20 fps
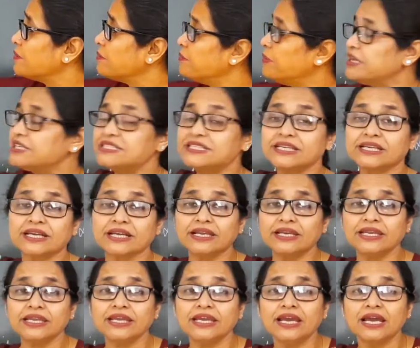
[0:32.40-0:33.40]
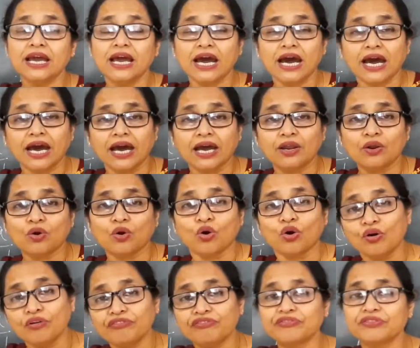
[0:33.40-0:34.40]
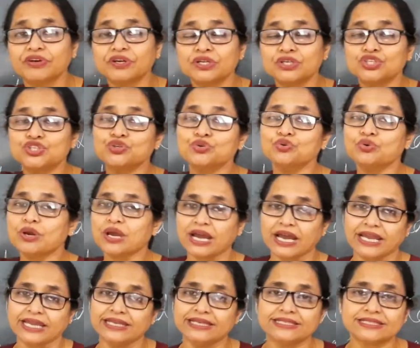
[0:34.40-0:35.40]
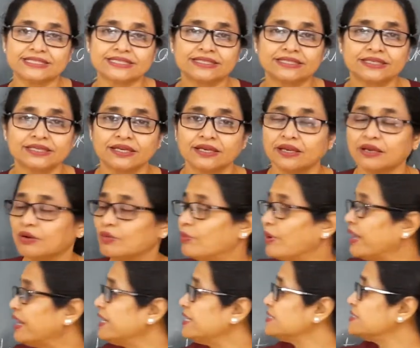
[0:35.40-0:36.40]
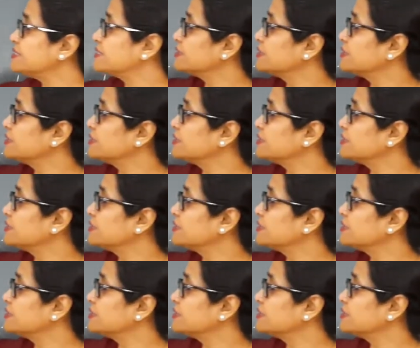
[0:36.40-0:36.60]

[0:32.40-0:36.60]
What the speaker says: basically are of two kinds. One is